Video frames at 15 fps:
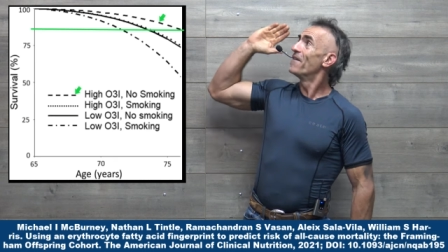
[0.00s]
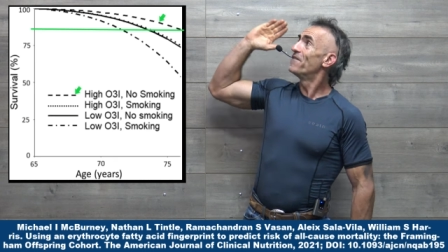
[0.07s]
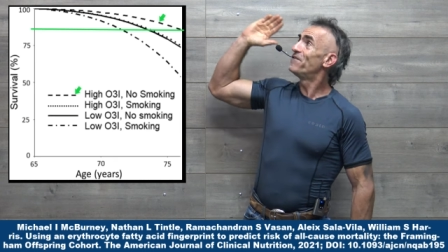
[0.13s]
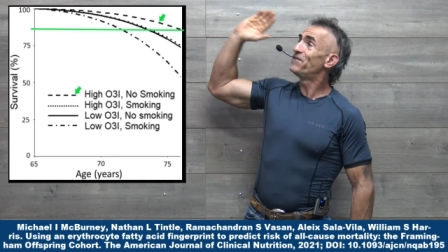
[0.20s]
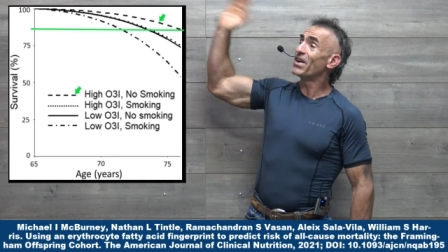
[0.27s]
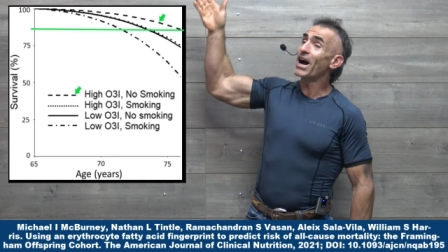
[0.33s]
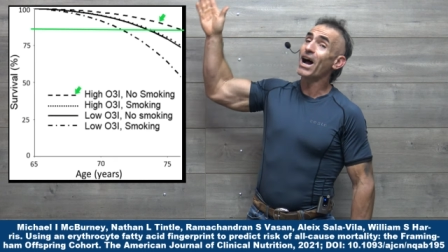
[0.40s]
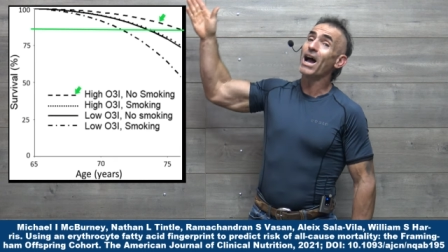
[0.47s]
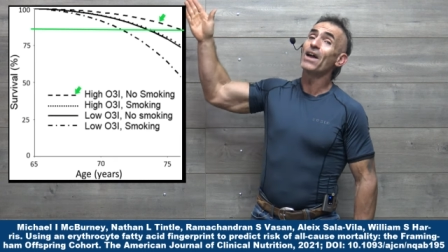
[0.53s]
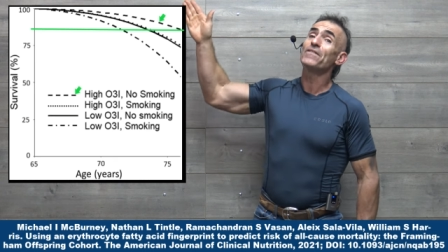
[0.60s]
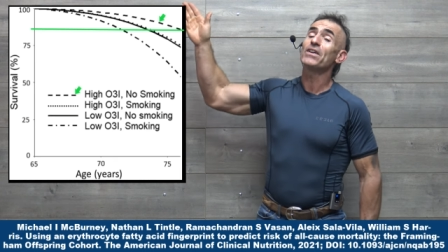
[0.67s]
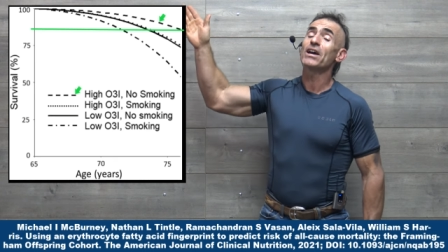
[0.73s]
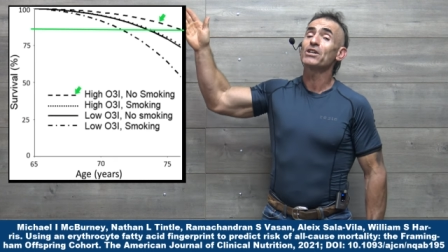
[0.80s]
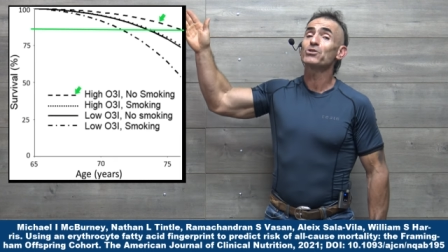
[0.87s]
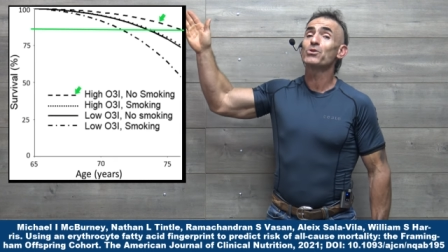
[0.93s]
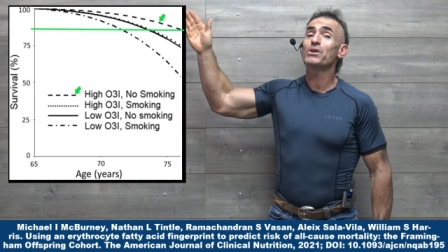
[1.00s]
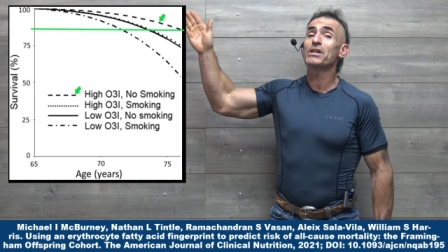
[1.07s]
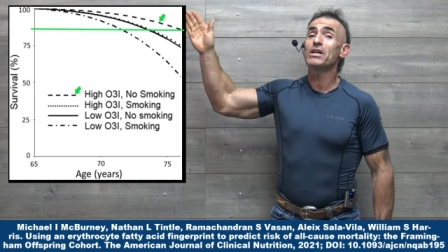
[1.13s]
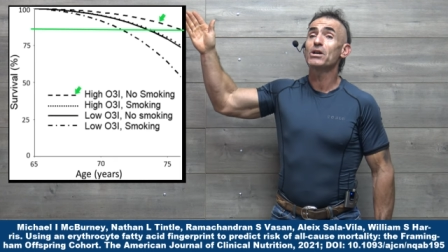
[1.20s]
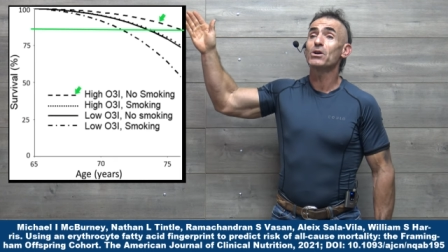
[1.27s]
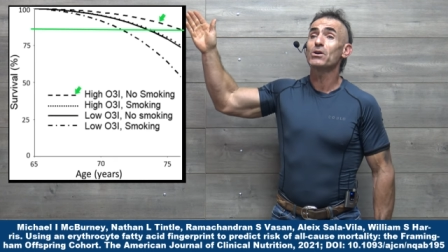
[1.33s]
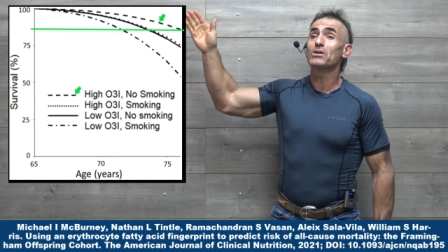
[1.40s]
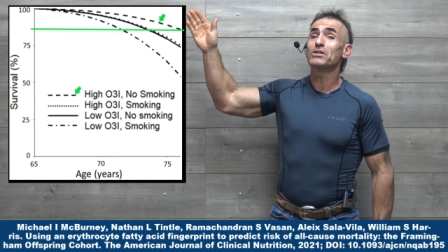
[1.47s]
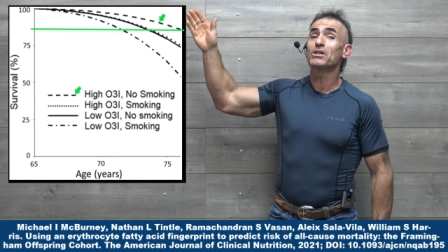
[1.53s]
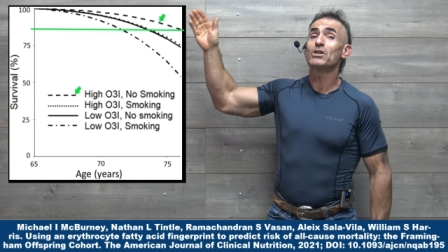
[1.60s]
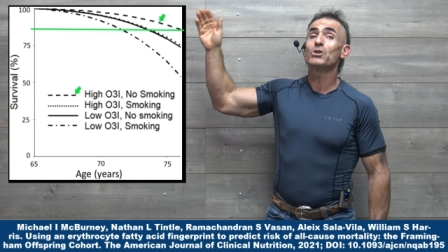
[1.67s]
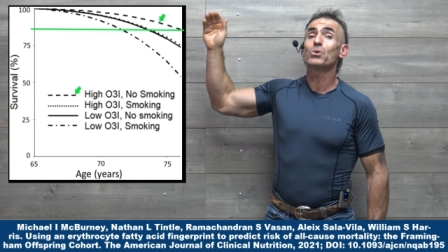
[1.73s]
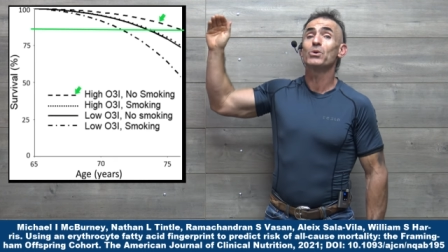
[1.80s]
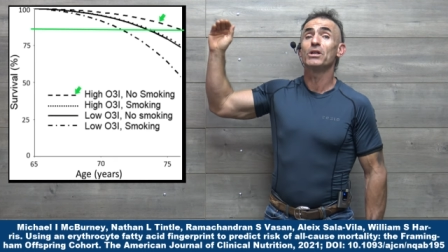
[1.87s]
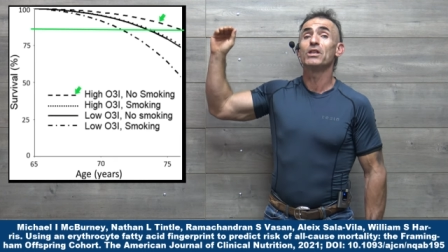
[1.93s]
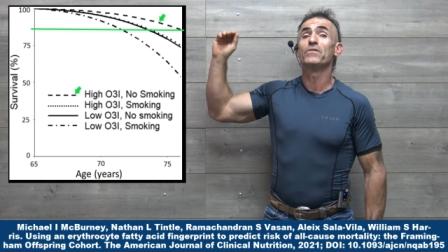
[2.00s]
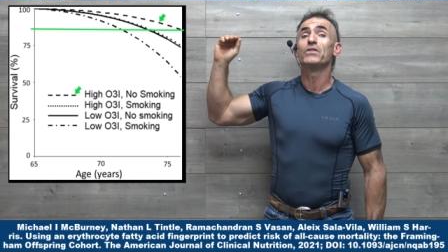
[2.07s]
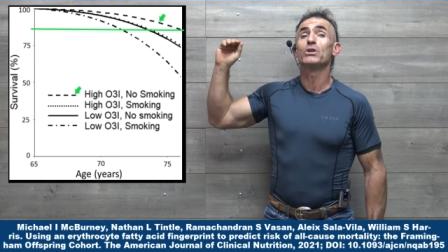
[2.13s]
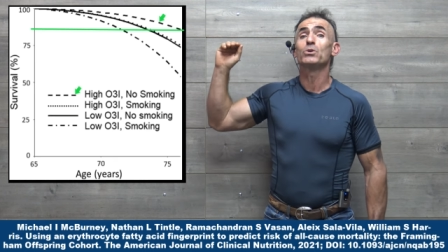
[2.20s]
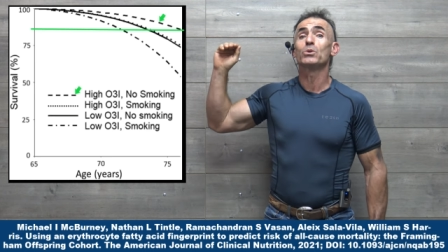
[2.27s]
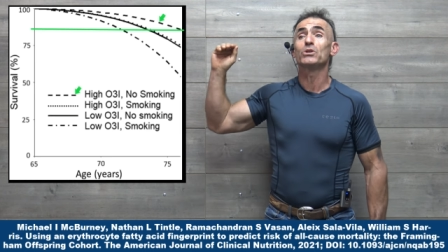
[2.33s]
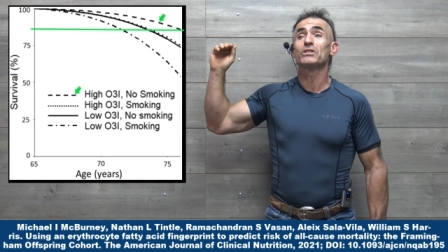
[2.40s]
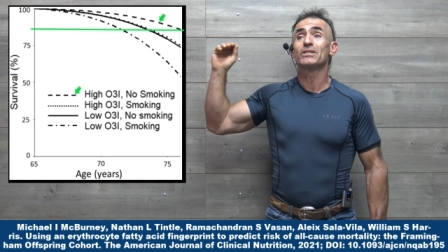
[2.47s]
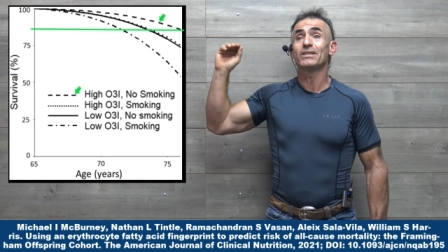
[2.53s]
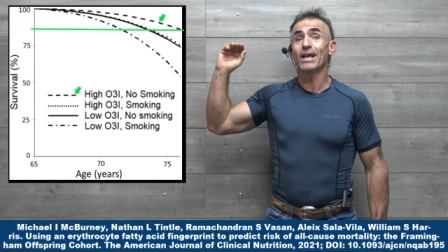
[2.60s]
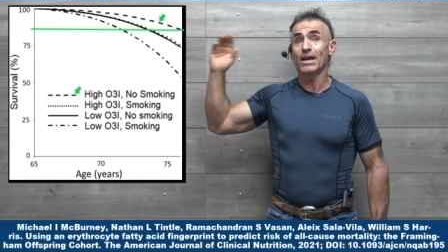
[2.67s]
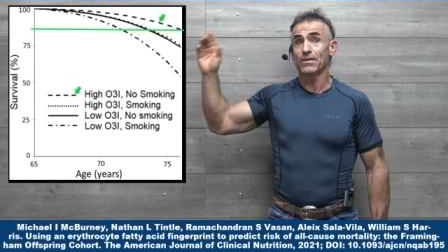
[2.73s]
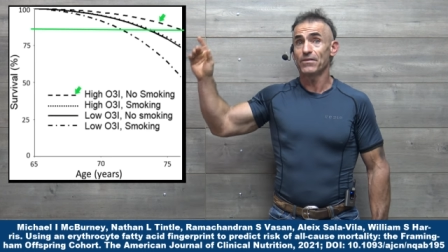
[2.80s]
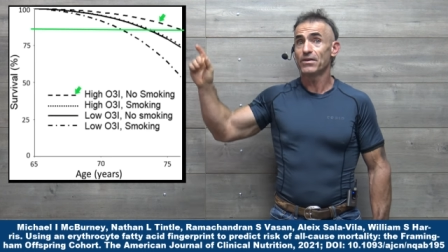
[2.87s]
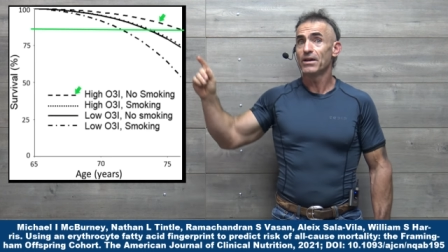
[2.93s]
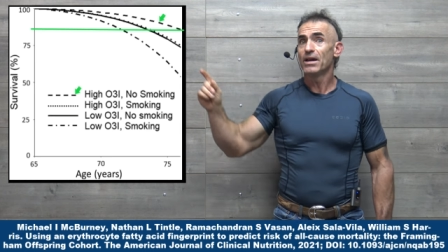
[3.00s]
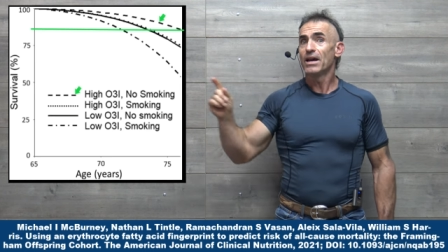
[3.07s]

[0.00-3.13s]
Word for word: five extra years to an individual's life